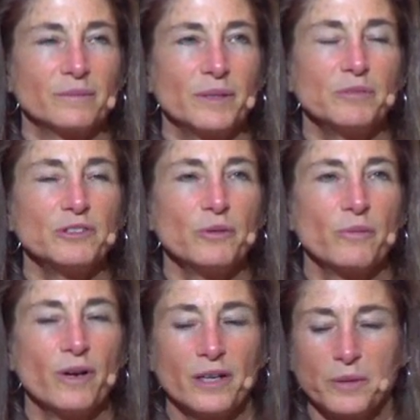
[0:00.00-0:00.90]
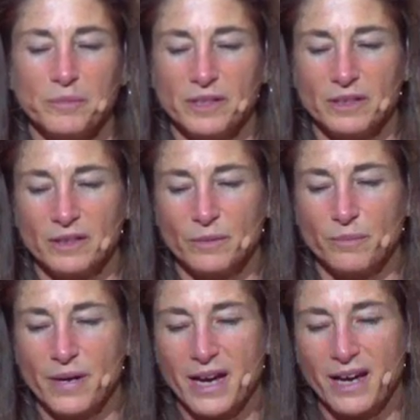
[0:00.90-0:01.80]
People don't want to be
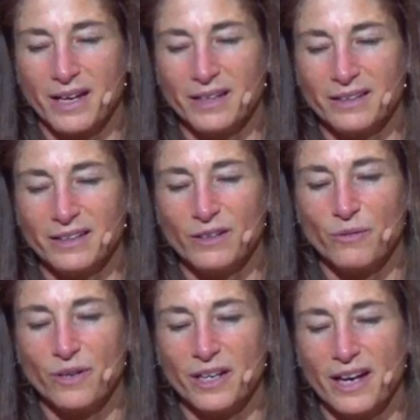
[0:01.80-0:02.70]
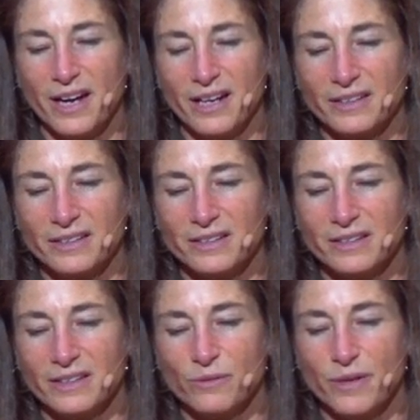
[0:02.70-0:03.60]
bad. They don't want to act
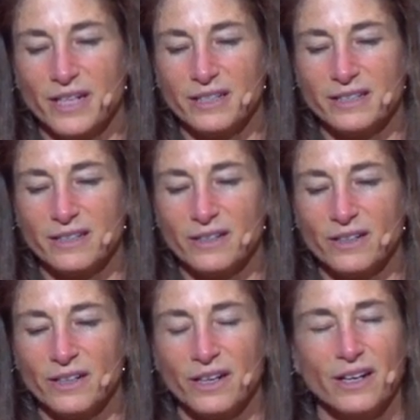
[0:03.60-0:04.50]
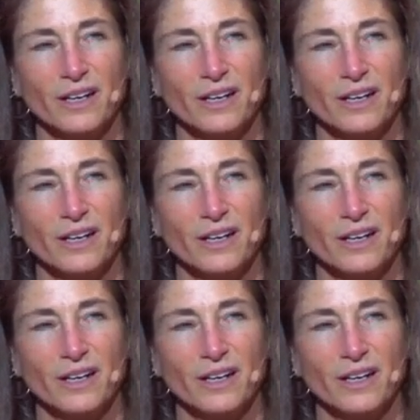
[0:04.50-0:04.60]
in ways that are